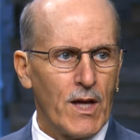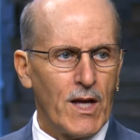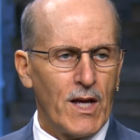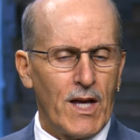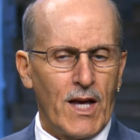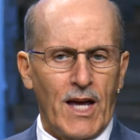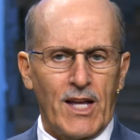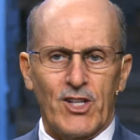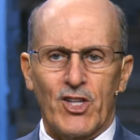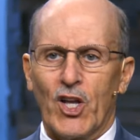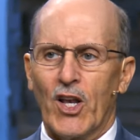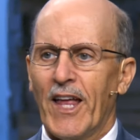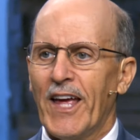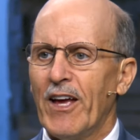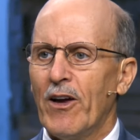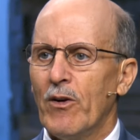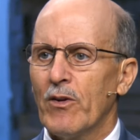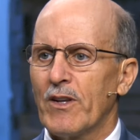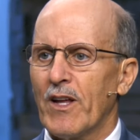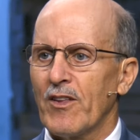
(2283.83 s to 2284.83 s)
And
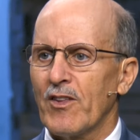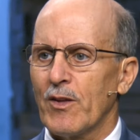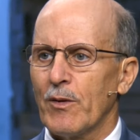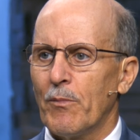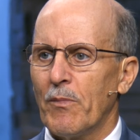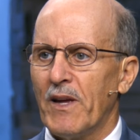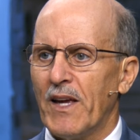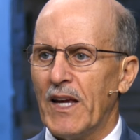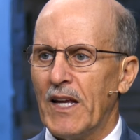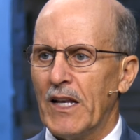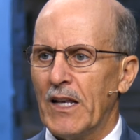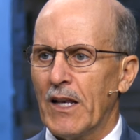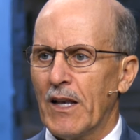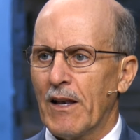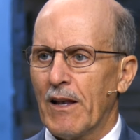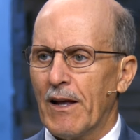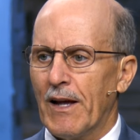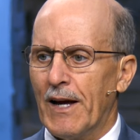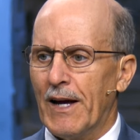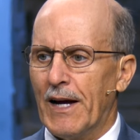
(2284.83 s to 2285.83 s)
teleo doesn't mean,
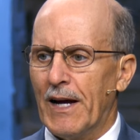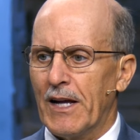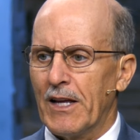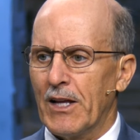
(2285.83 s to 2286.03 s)
uh,